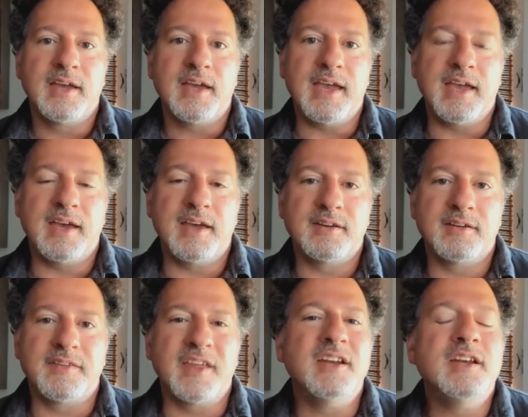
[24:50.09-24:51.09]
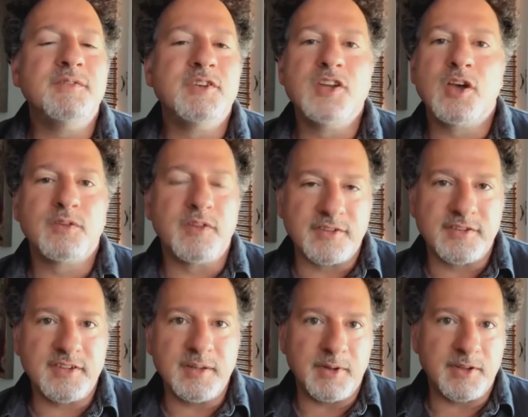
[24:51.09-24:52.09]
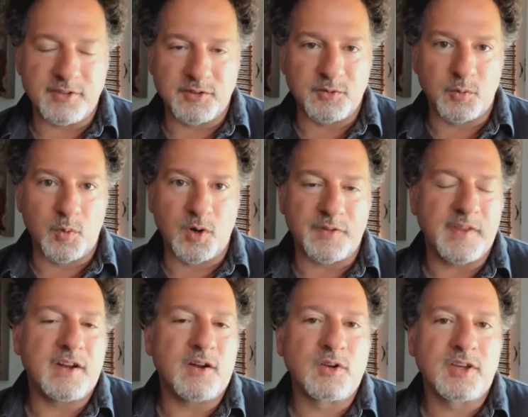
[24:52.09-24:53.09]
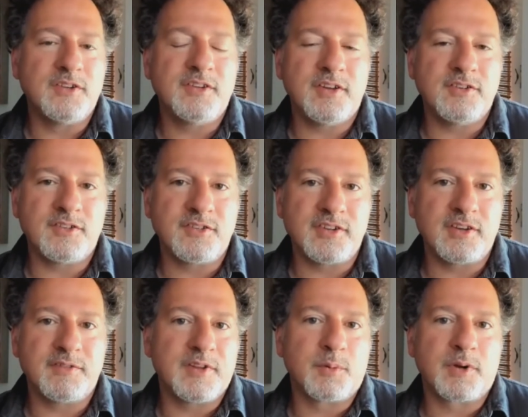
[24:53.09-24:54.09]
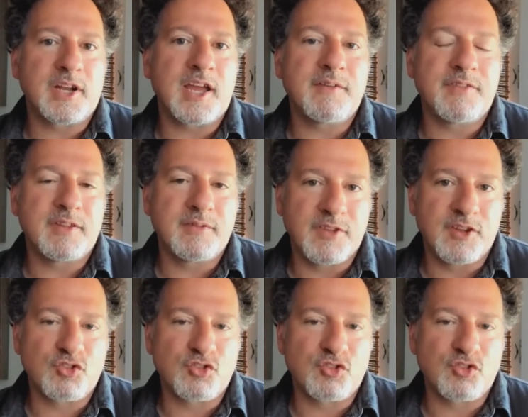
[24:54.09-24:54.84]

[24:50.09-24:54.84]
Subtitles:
And they didn't even know that steam engines would work. They had a whole contingency of they were going to have the